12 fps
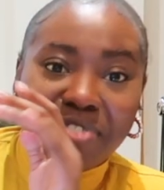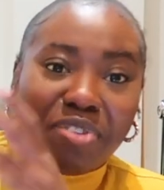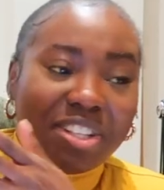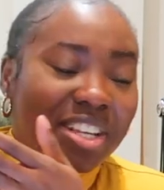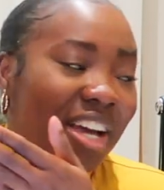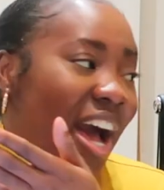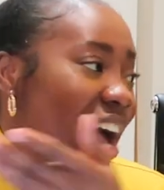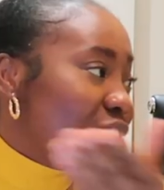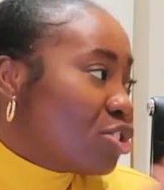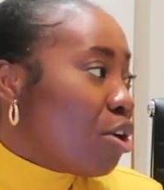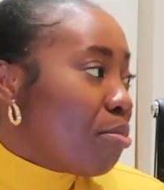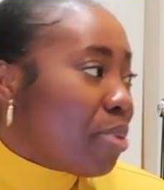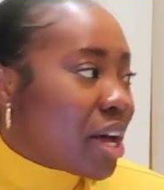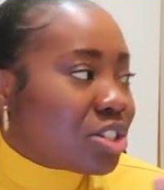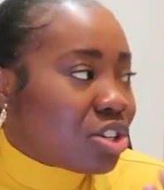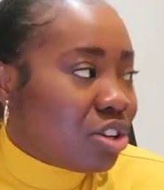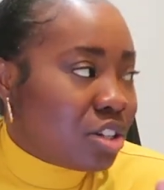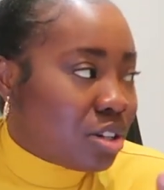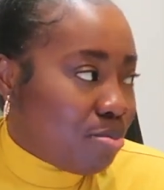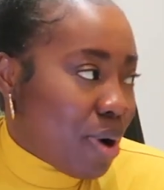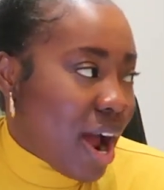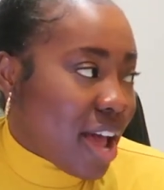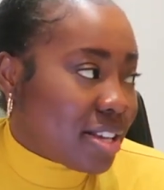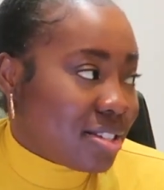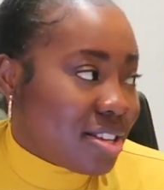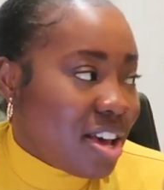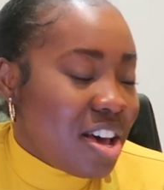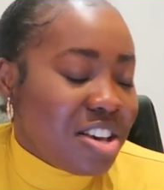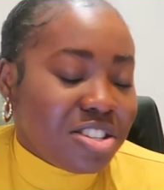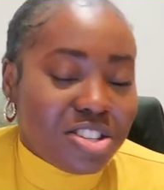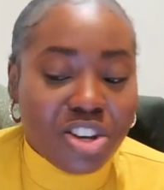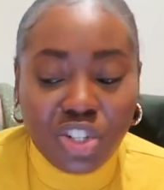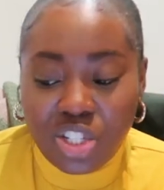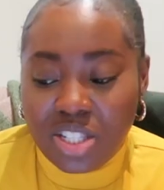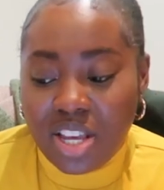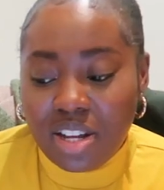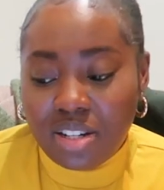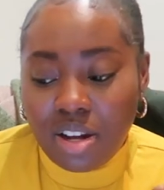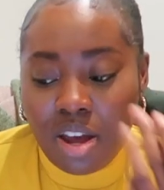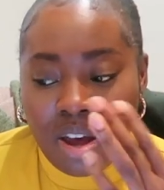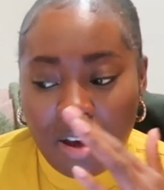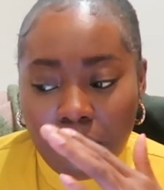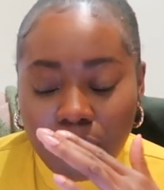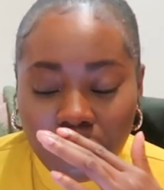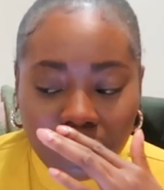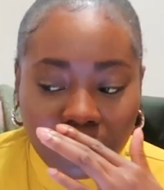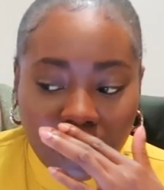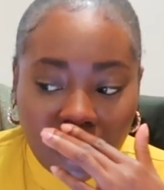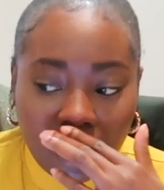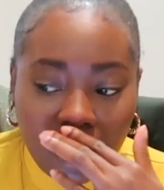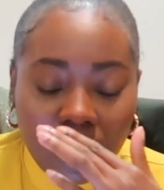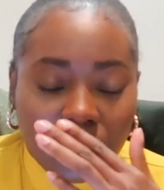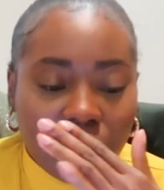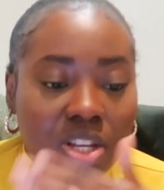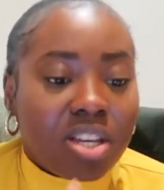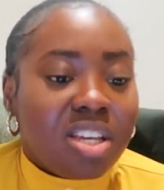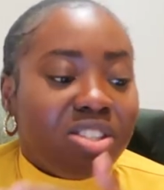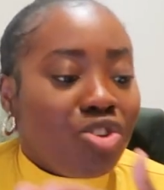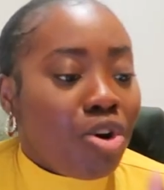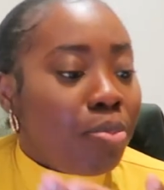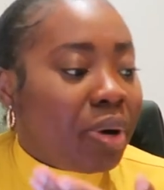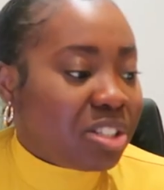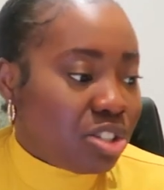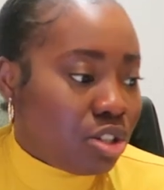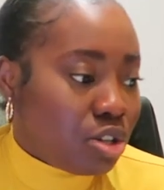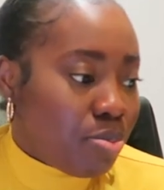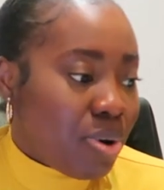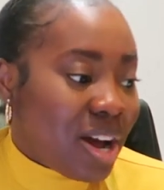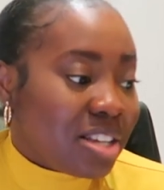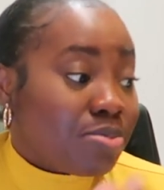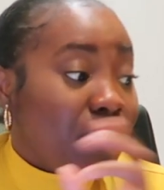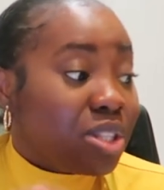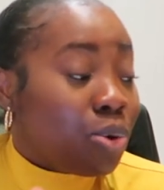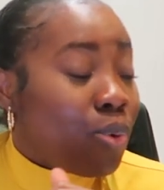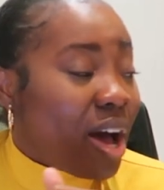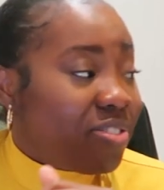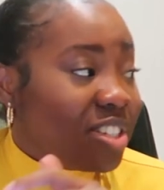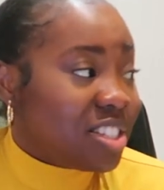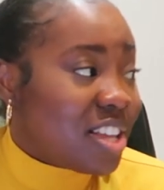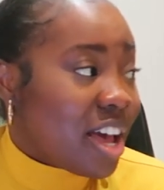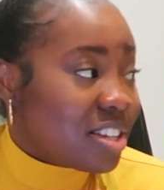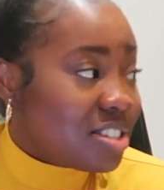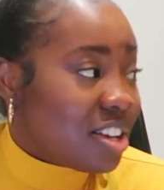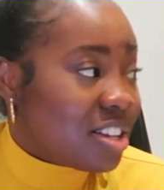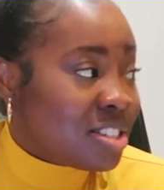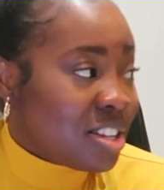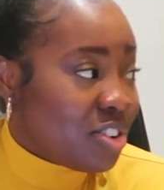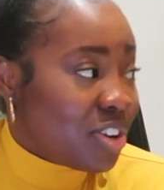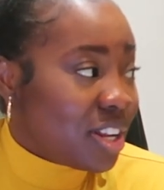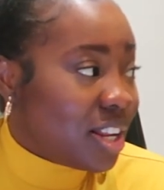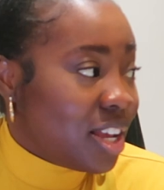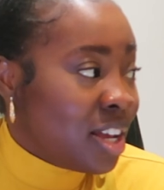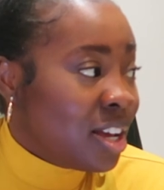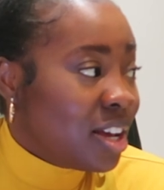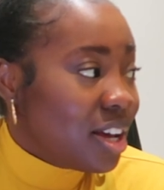But the guy's not budging on the price. So she said he's not budging on the price, but the wife has texted her secretly.